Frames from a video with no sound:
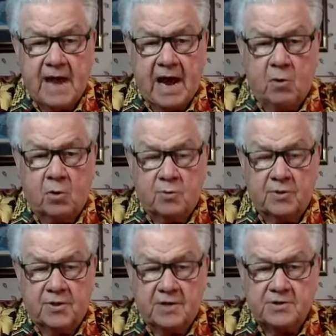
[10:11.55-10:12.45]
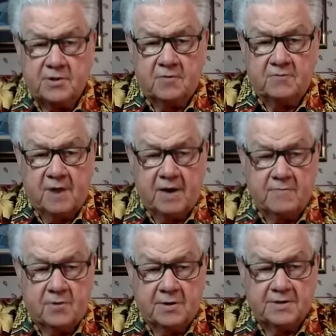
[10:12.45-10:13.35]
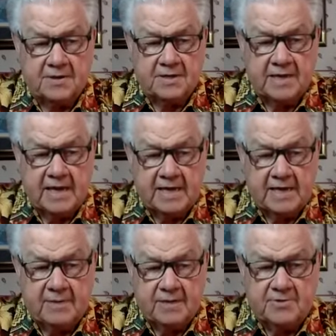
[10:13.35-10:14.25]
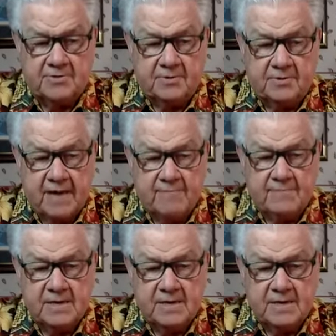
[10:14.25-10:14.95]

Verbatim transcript: hour with us on Friday mornings at 10 a.m. Eastern Time.